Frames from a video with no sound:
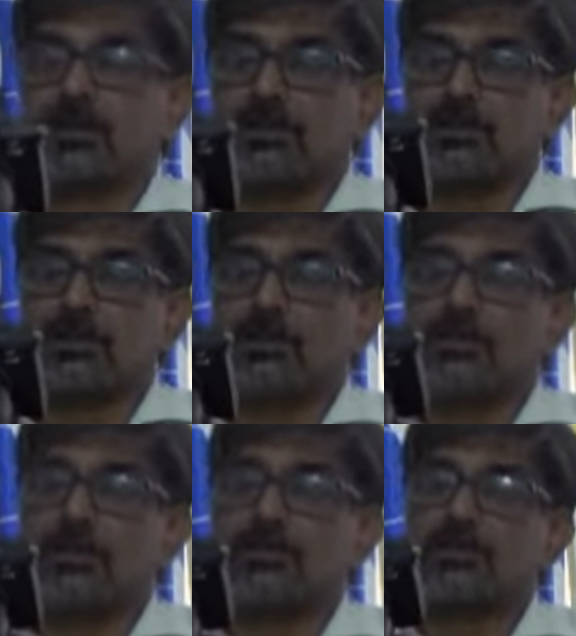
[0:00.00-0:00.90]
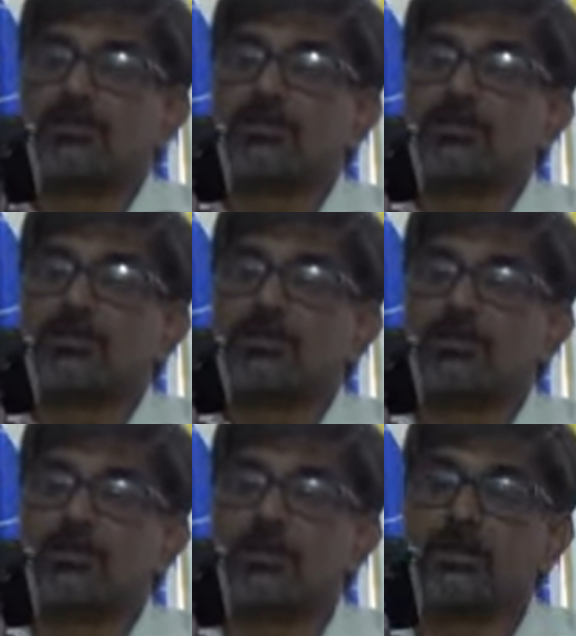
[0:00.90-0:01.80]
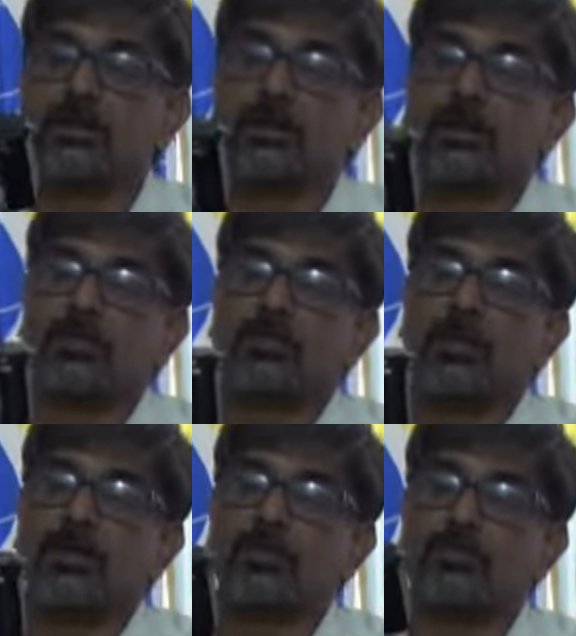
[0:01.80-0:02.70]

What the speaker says: This camera is bending